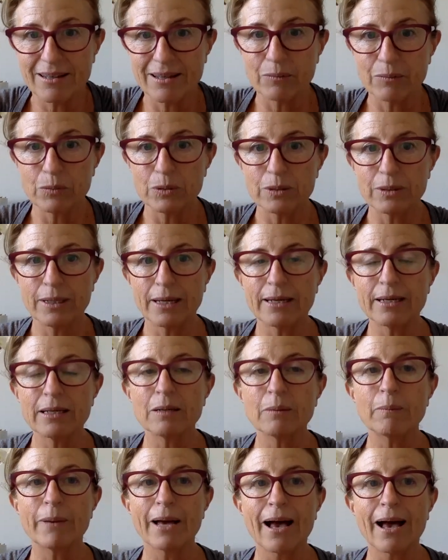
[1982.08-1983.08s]
and we're
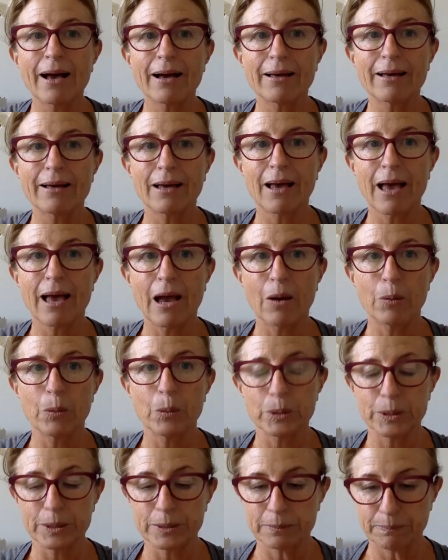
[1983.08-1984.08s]
getting back
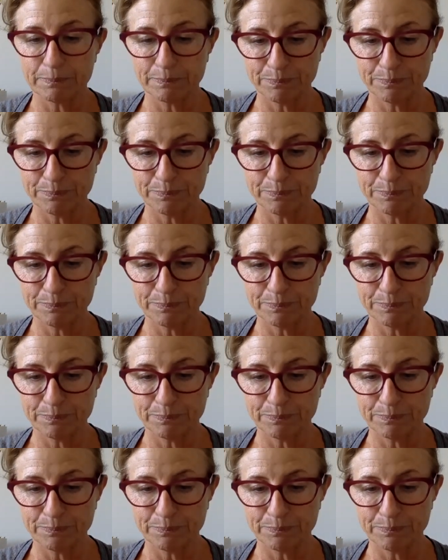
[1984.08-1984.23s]
our